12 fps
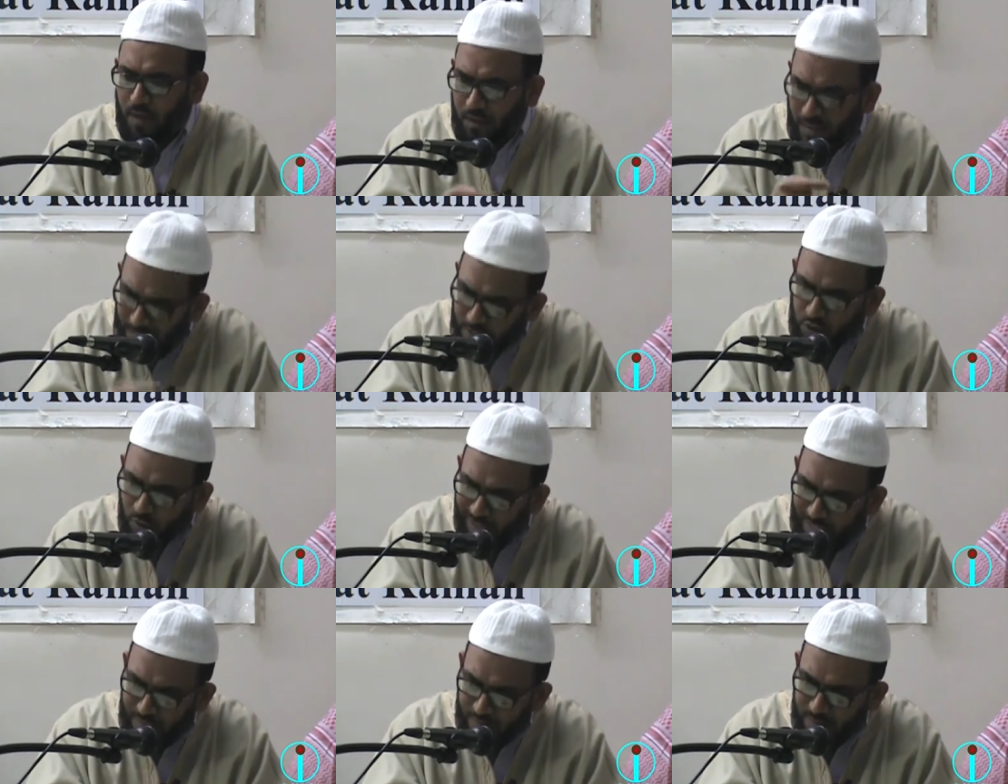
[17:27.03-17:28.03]
they're
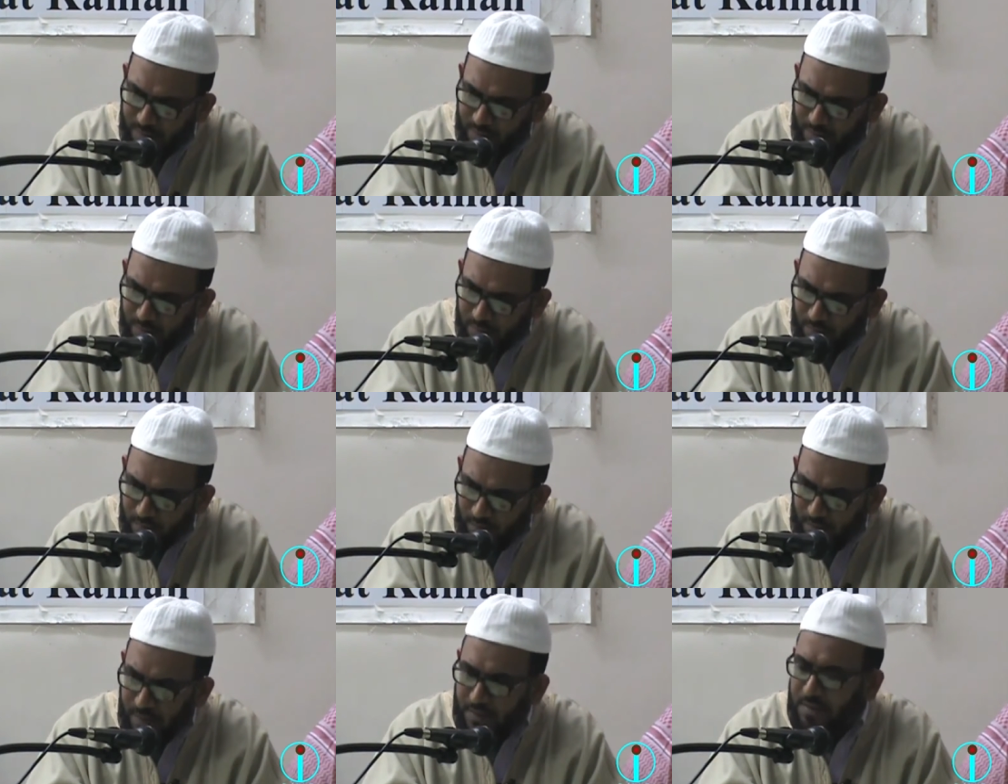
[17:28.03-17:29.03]
doing it
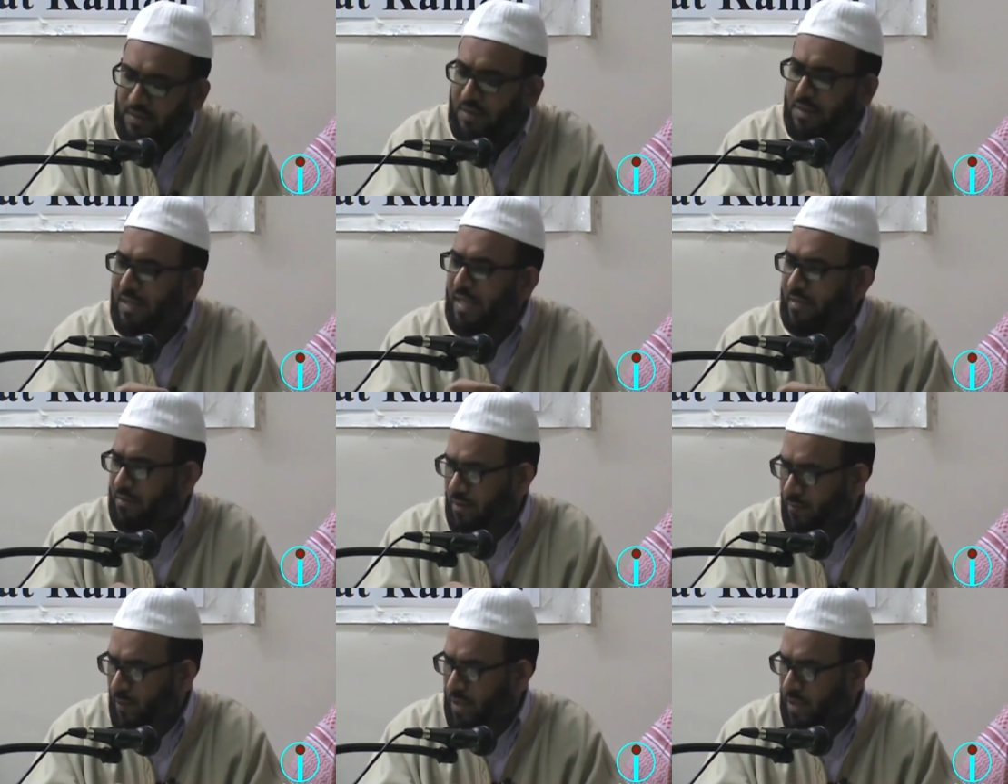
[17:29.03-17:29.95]
unless this is a natural